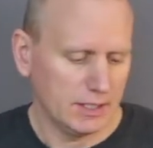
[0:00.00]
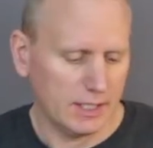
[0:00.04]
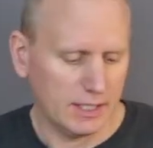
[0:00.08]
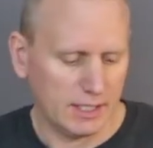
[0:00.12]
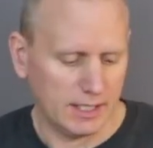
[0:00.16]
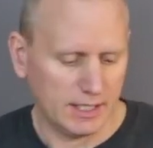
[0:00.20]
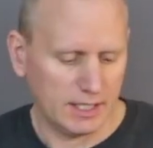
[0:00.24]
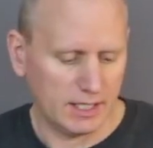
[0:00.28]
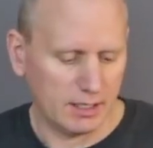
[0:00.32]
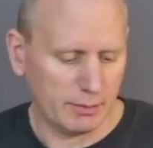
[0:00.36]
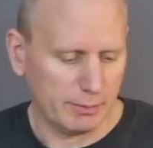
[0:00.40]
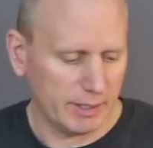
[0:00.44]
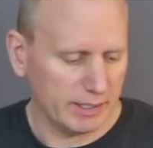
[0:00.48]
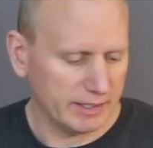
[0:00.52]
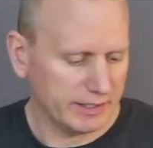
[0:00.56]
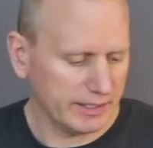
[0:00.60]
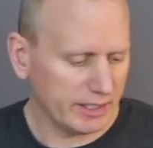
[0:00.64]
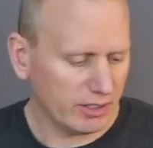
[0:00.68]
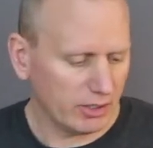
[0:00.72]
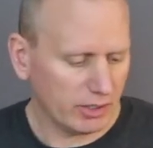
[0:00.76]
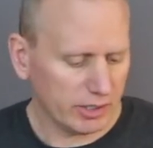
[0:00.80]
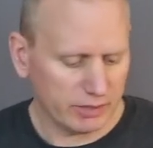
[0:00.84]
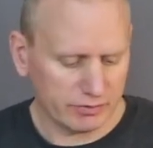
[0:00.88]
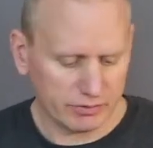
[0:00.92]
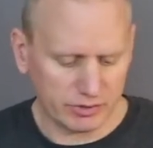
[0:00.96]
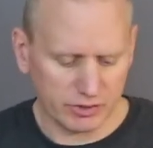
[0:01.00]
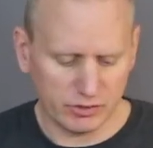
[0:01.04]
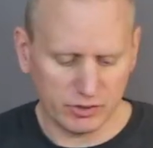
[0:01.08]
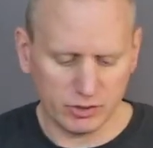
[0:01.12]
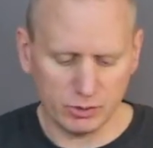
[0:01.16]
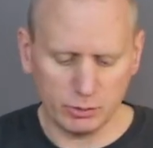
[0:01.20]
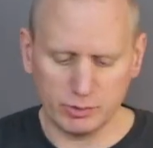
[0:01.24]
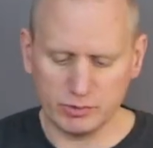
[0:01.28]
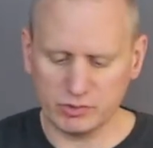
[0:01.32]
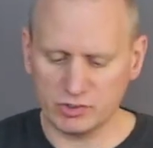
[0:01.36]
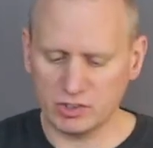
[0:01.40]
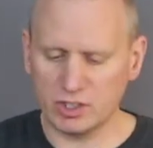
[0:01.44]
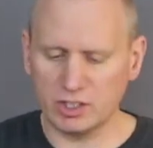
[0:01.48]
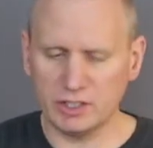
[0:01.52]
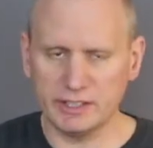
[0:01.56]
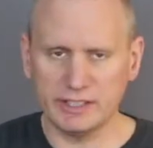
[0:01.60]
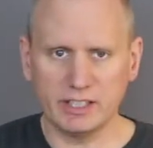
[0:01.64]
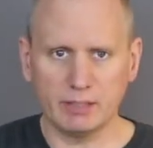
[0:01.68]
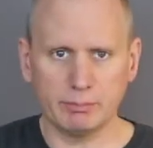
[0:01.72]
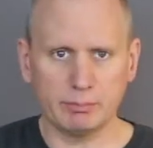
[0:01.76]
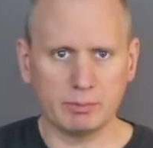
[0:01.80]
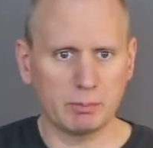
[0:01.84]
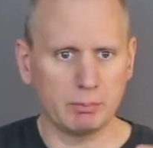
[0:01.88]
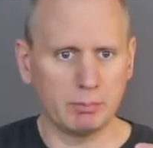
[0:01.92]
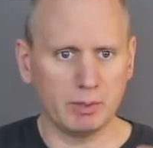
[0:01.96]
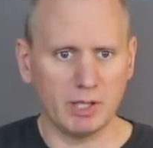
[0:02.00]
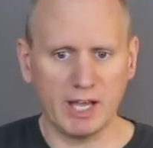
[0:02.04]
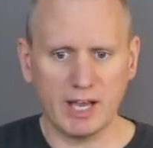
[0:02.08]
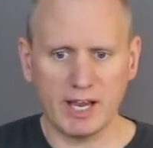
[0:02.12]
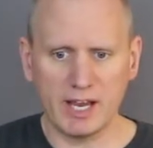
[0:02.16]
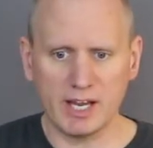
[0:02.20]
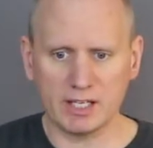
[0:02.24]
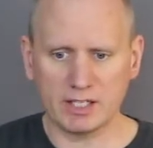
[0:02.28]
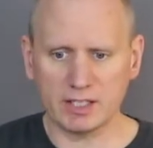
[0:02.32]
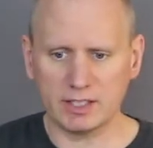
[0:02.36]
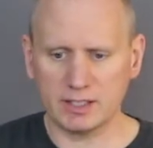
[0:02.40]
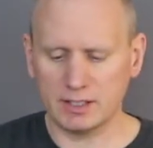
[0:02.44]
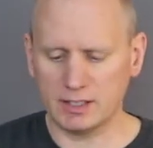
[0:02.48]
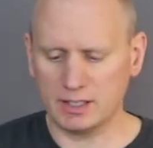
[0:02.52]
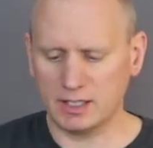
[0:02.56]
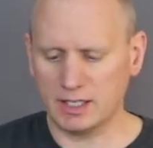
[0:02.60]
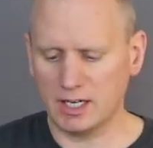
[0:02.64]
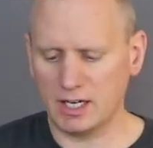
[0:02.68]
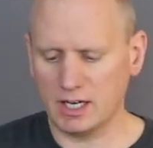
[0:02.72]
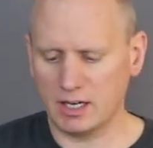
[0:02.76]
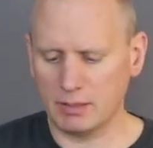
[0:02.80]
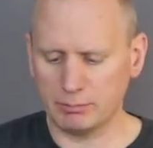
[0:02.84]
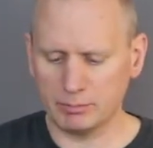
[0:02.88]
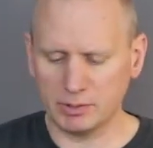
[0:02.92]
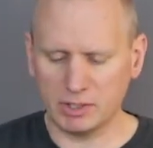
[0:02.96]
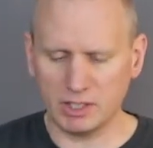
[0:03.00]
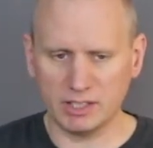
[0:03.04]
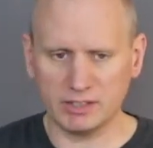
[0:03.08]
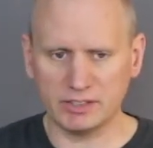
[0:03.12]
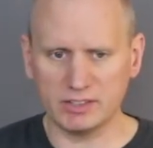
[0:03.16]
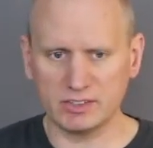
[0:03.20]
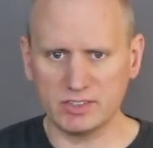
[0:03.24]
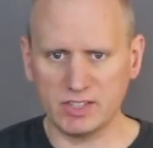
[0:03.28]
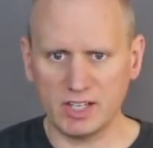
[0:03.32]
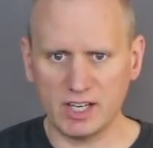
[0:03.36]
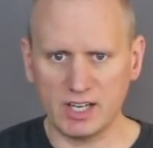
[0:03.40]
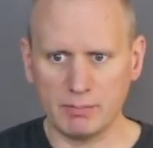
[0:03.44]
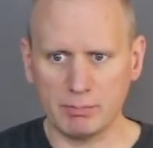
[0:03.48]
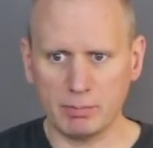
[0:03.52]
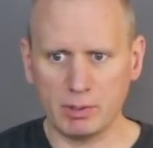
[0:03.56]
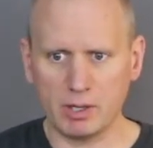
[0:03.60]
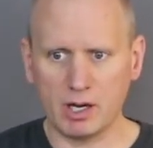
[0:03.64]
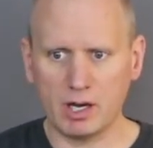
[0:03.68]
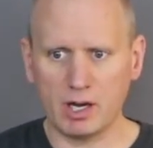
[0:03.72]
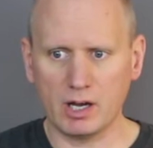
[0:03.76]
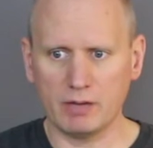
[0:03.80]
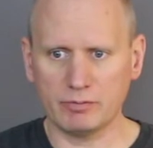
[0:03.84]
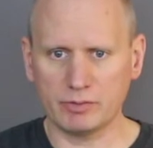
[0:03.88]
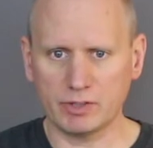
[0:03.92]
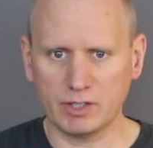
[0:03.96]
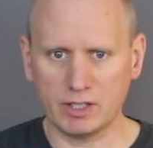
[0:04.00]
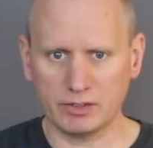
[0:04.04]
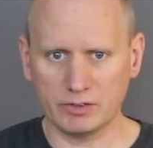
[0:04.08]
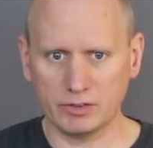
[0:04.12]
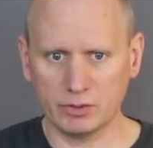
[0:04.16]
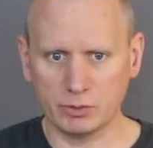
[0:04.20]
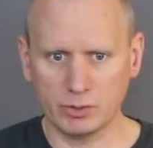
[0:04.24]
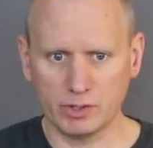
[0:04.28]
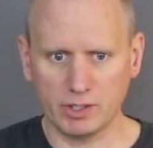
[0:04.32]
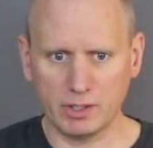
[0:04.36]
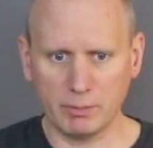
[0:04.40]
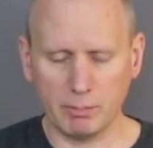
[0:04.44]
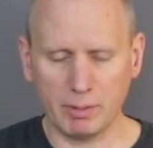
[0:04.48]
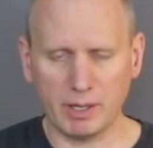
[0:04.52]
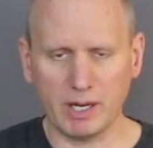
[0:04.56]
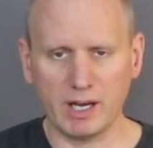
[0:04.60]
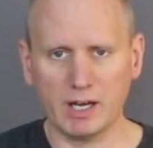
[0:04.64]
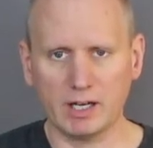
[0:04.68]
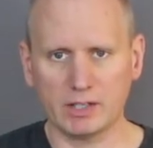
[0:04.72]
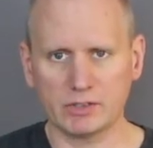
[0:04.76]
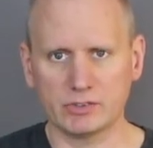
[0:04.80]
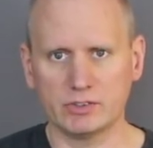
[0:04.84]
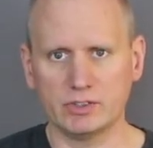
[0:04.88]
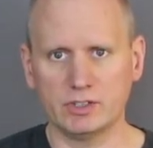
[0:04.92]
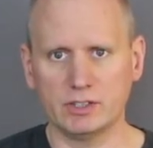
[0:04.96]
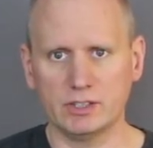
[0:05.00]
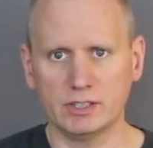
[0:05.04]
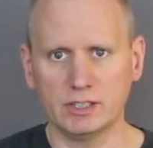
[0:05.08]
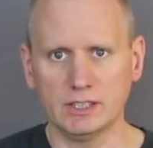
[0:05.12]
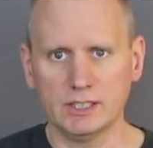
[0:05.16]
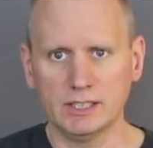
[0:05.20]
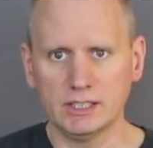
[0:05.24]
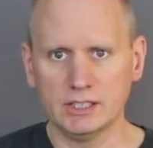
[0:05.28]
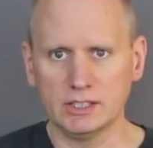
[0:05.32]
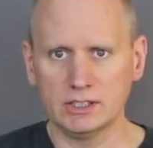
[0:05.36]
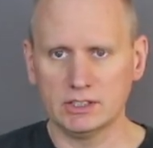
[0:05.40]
And then all you have to do is clean up the blank, cut the tape off, cut through the epoxy.